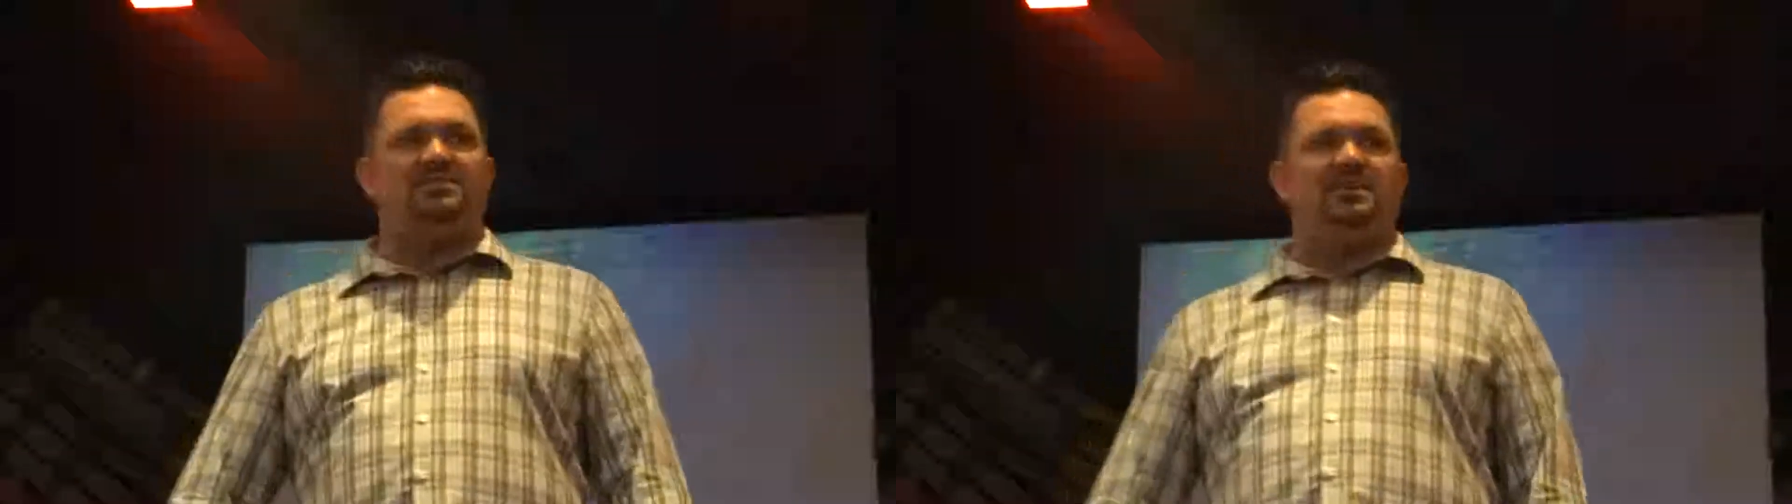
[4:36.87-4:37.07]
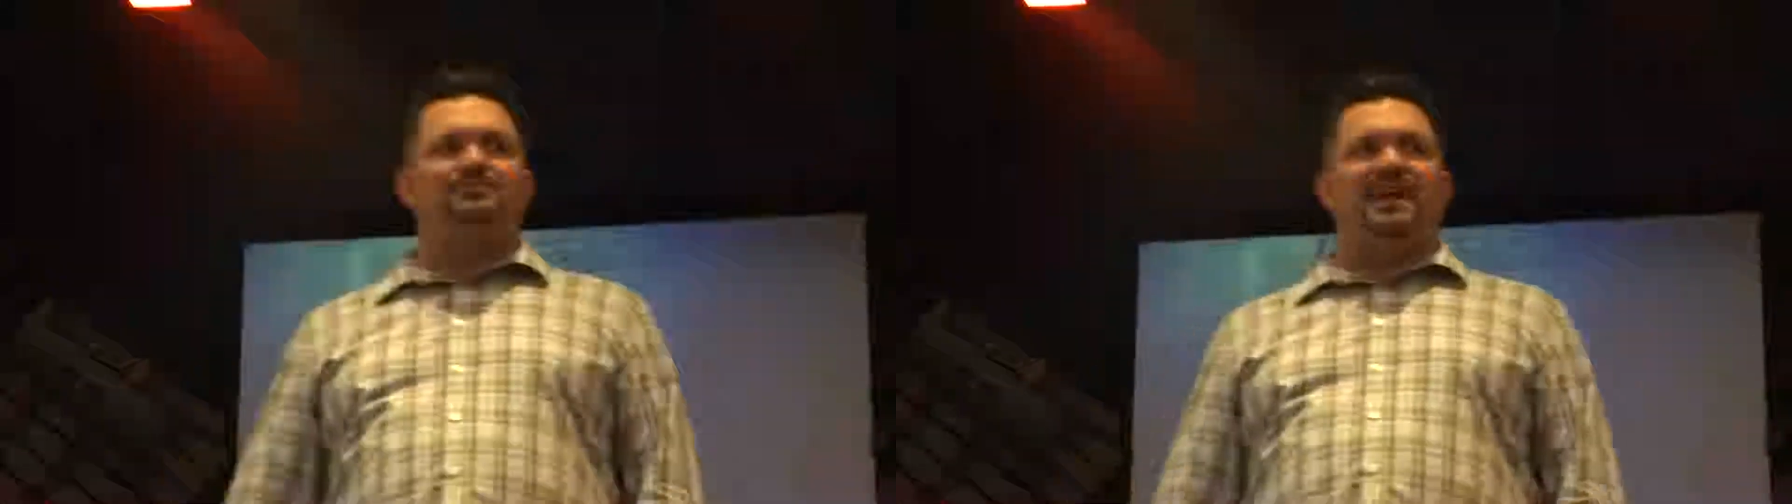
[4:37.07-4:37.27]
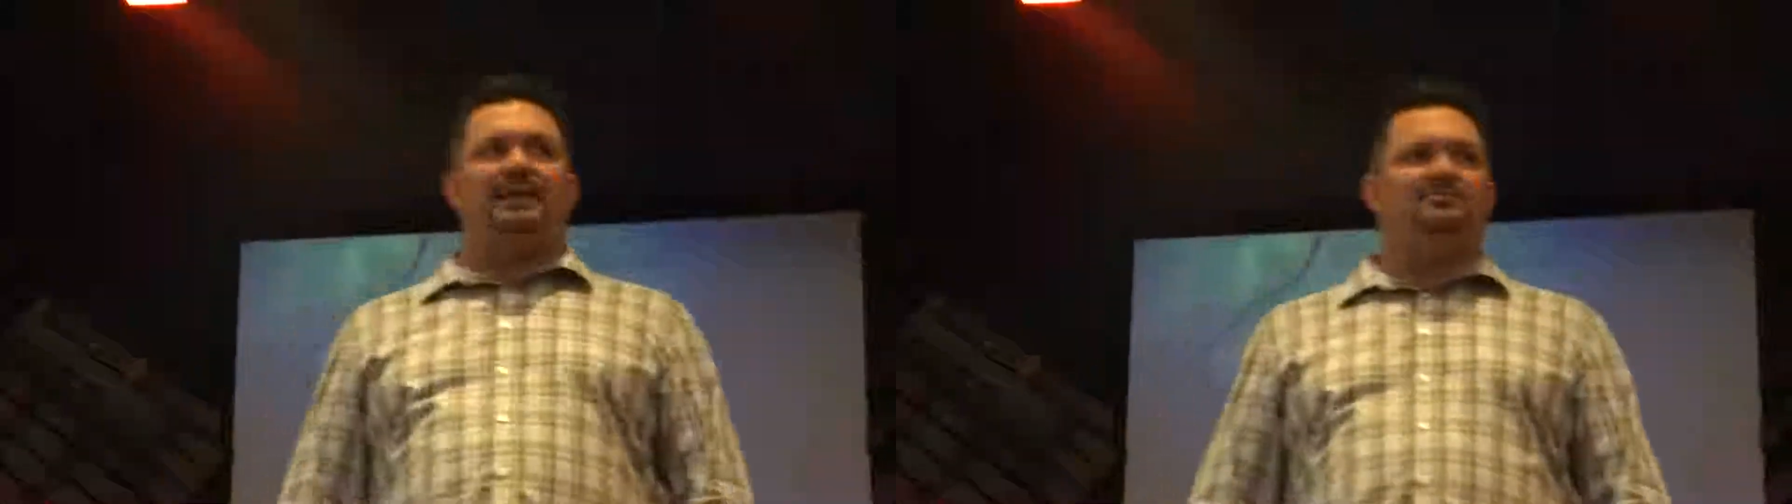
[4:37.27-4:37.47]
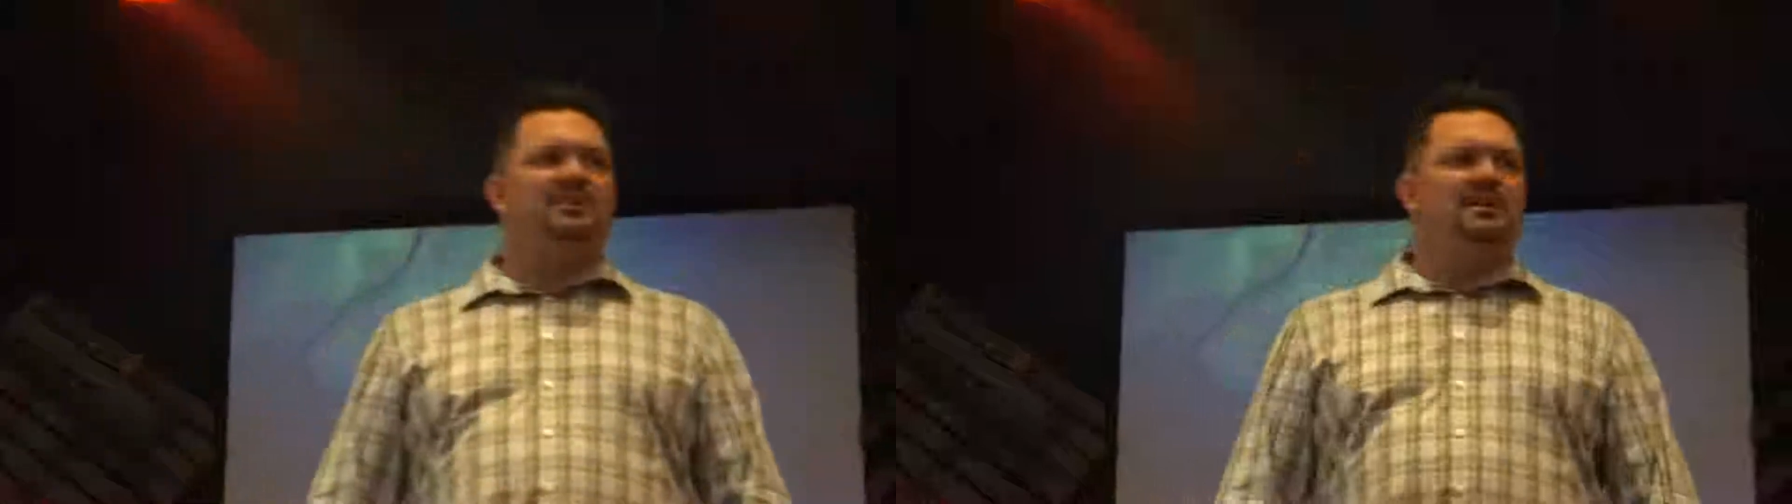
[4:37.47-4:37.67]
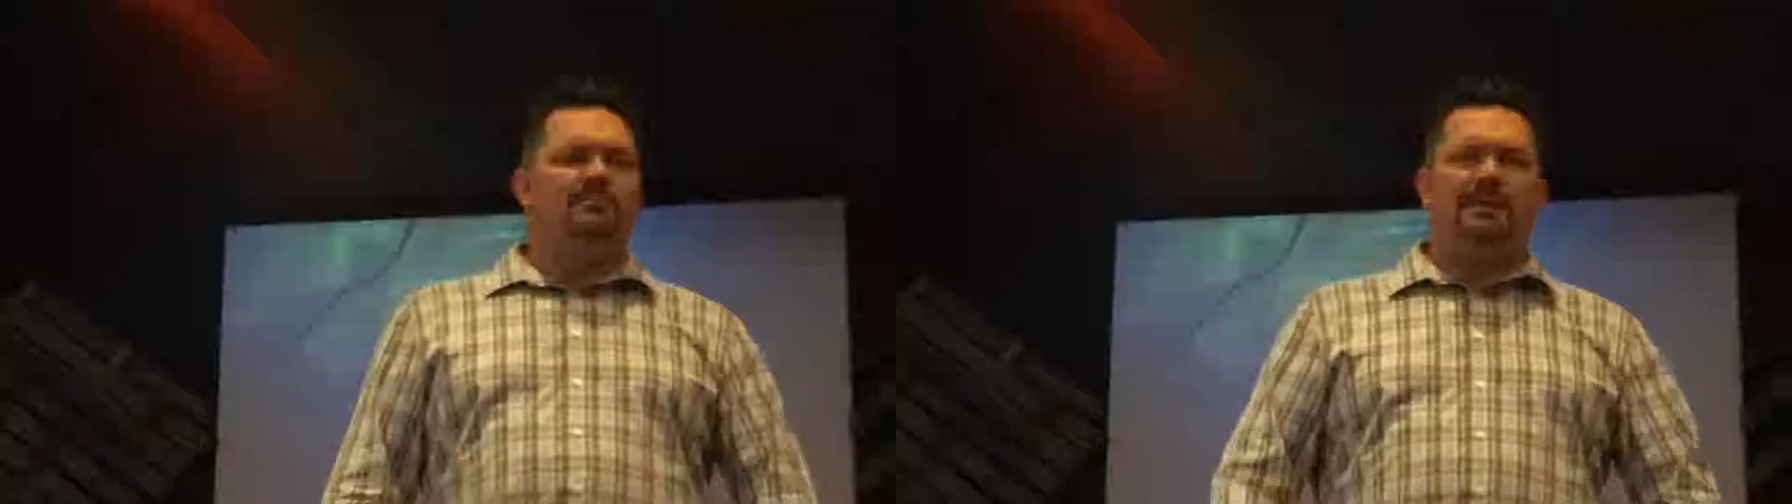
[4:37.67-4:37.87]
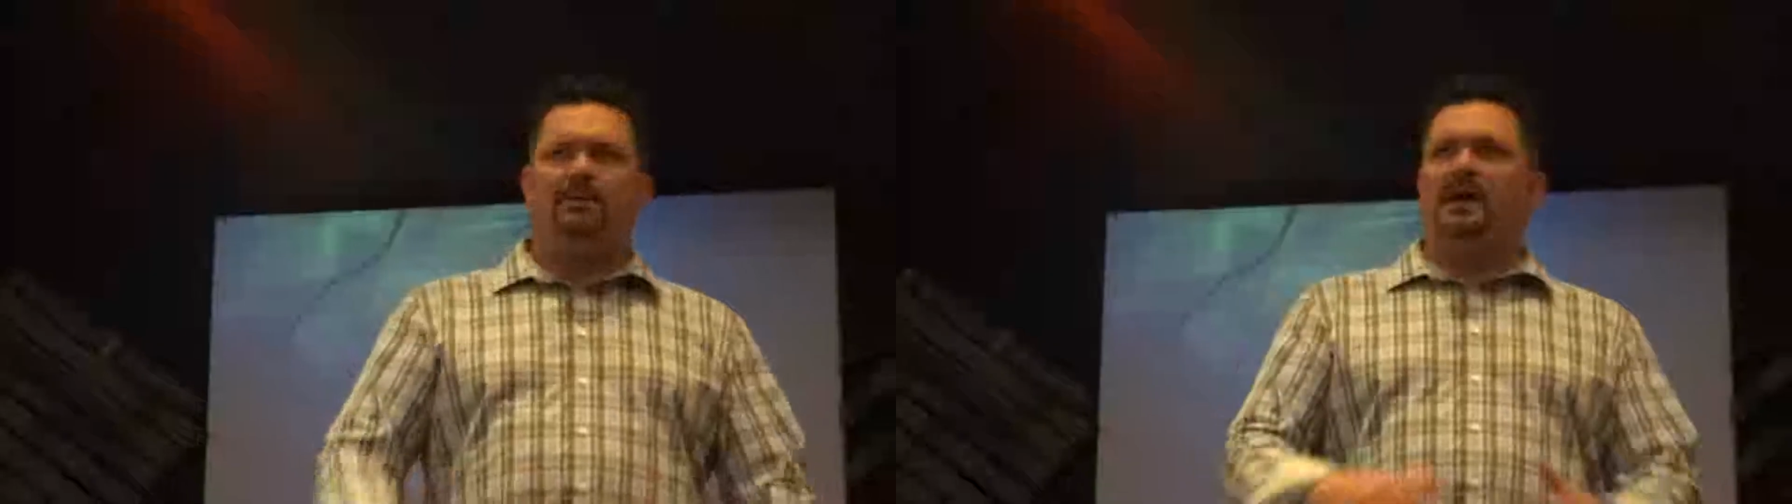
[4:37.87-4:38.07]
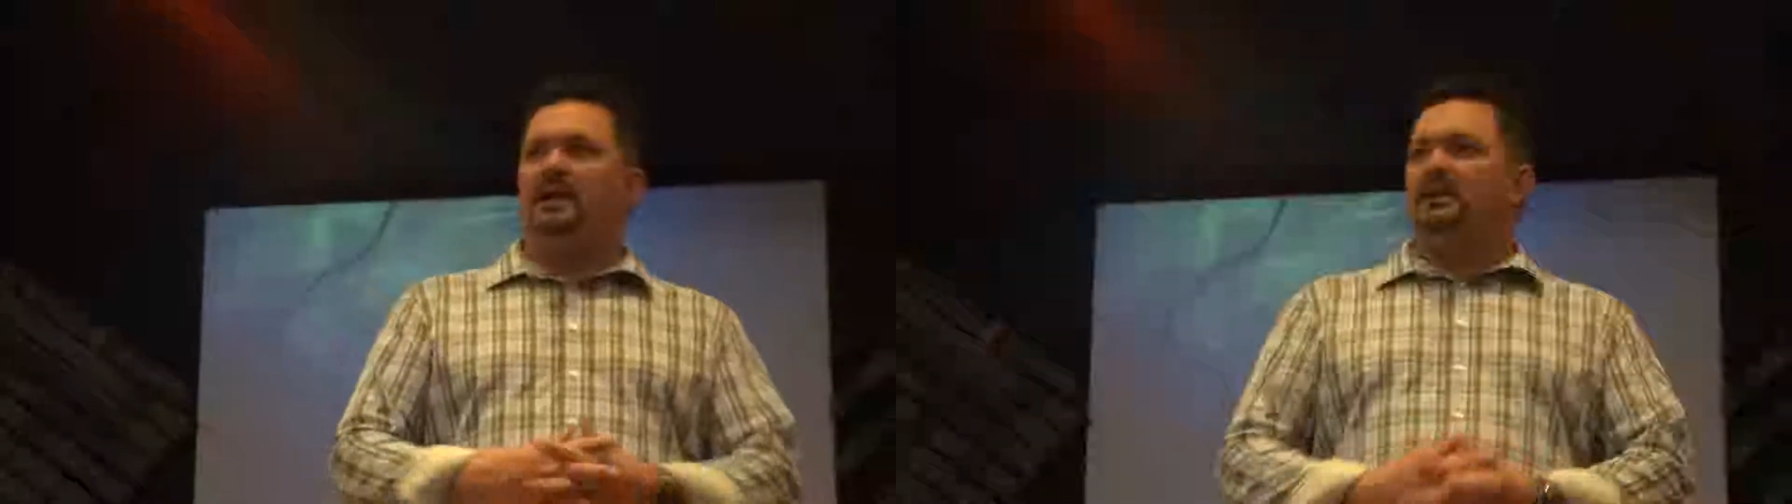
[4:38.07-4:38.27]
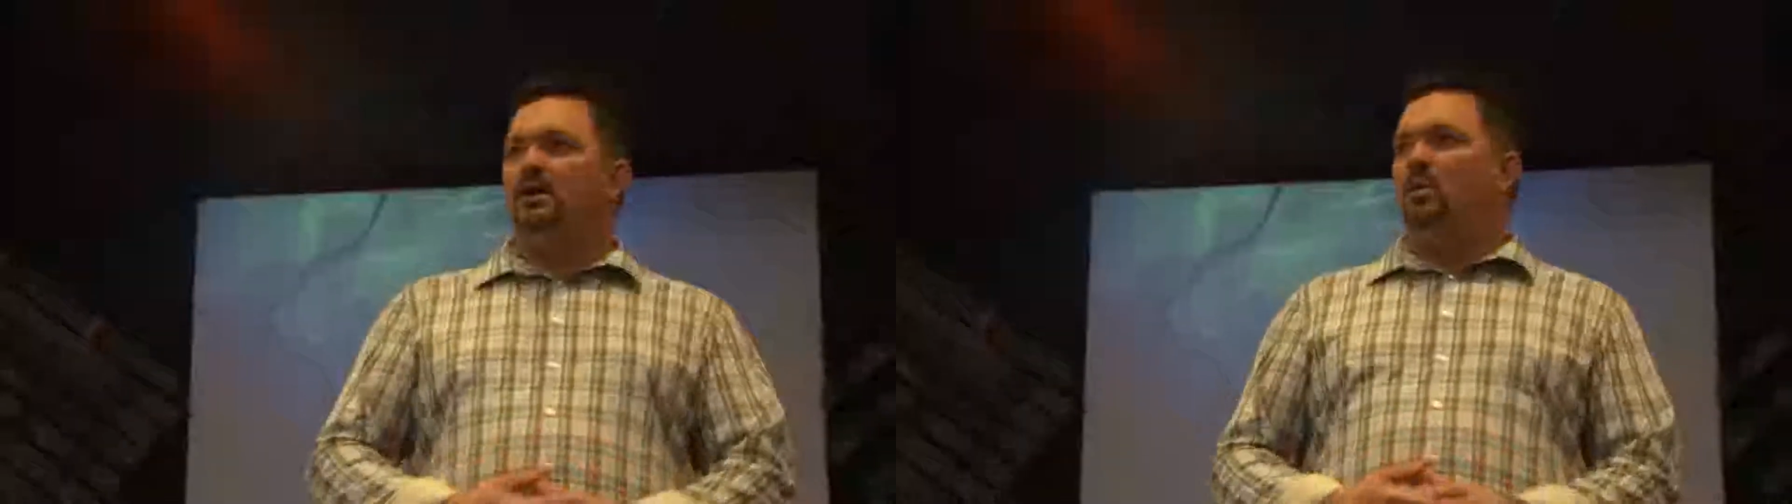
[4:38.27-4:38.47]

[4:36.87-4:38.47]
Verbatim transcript: sometimes people kind of go,